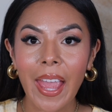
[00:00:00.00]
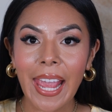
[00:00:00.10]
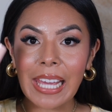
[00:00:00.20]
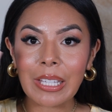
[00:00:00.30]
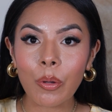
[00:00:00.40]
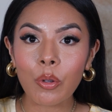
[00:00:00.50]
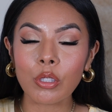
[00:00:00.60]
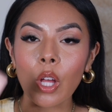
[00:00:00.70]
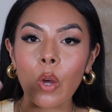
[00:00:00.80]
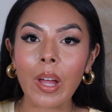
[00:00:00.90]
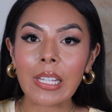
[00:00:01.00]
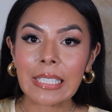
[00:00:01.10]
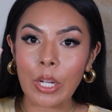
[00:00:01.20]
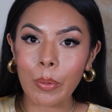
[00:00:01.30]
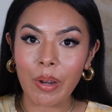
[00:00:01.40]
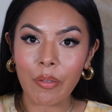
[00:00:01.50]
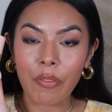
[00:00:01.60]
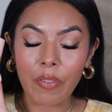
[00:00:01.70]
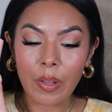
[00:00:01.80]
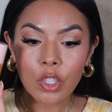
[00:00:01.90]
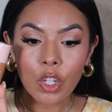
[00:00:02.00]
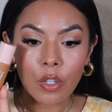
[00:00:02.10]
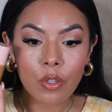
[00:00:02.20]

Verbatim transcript: Halo Glow Liquid Filter.